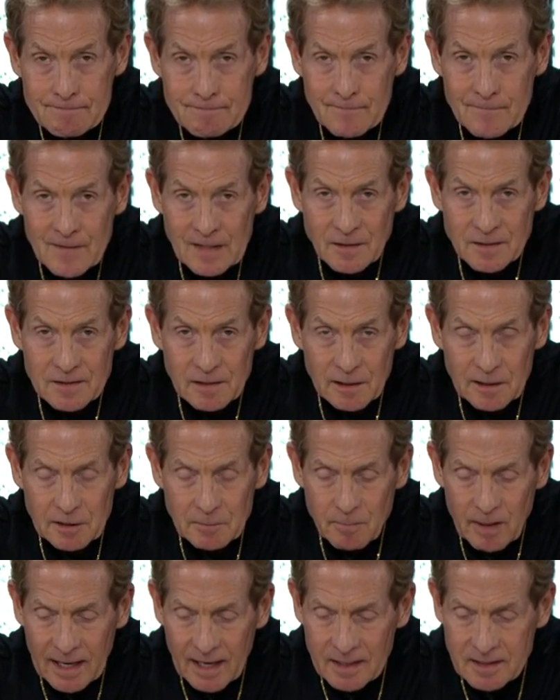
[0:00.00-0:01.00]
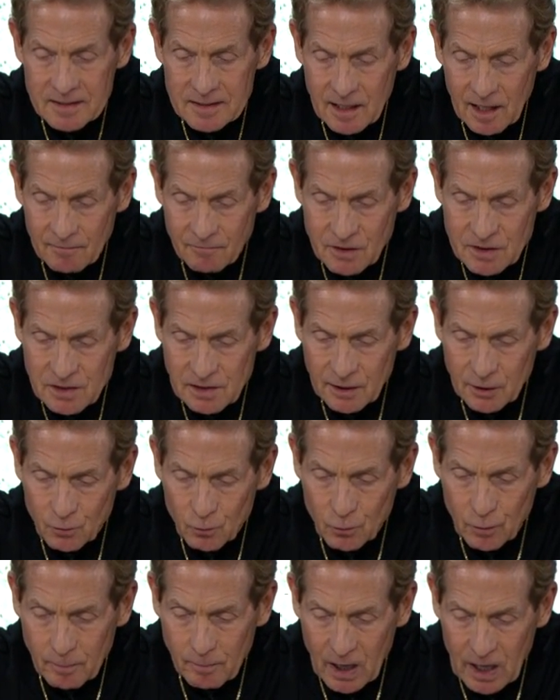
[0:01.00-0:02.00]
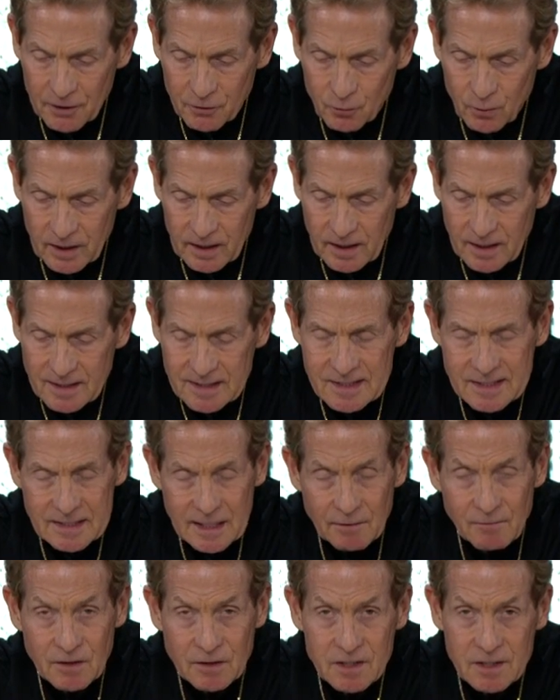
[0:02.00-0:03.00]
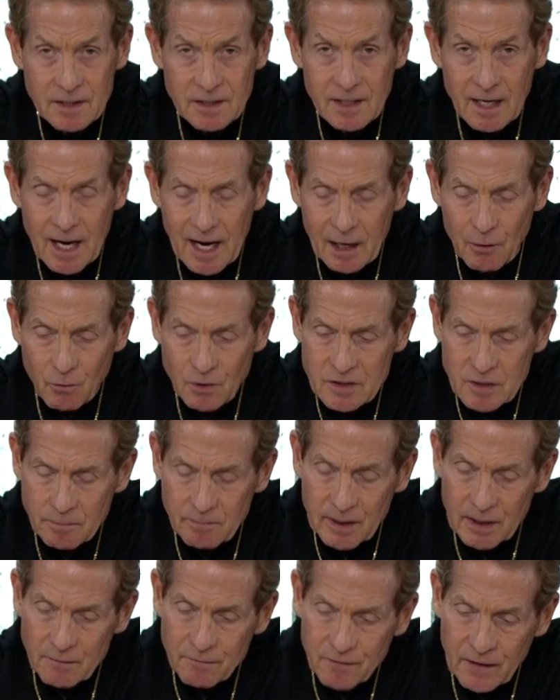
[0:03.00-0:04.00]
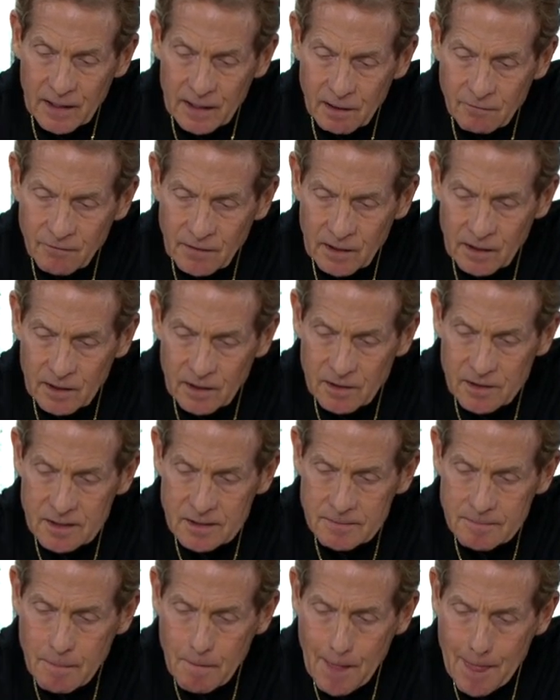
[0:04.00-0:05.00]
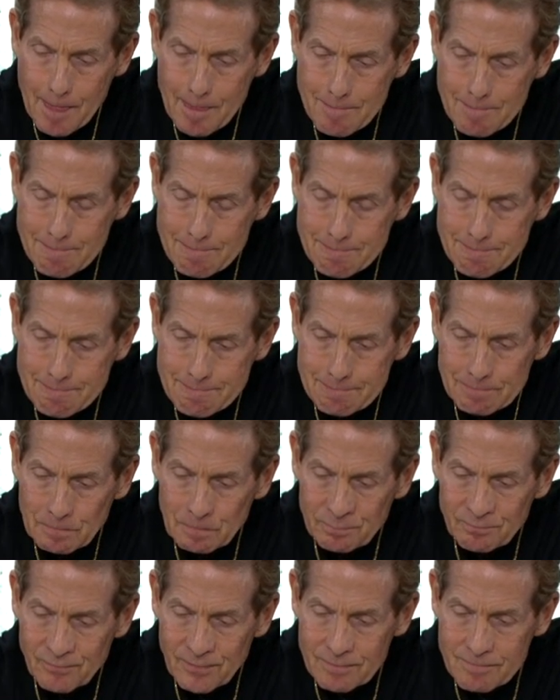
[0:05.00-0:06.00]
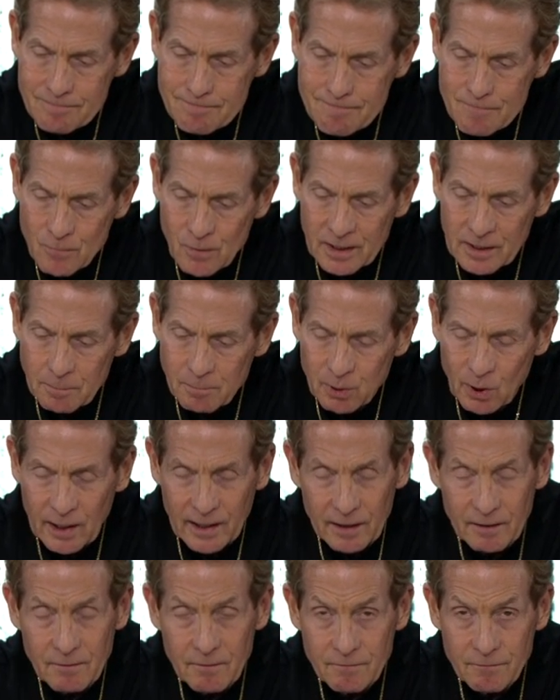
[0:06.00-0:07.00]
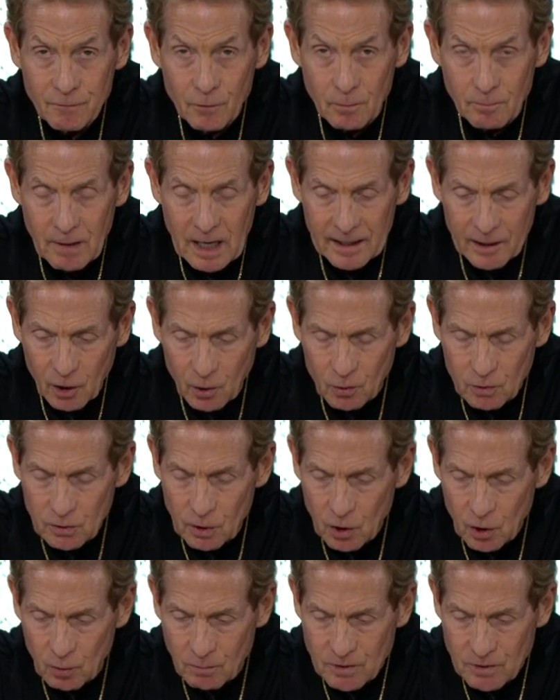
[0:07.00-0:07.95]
His lead back is obviously Ramondre Stevenson. I was a big fan of his when he played for my Oklahoma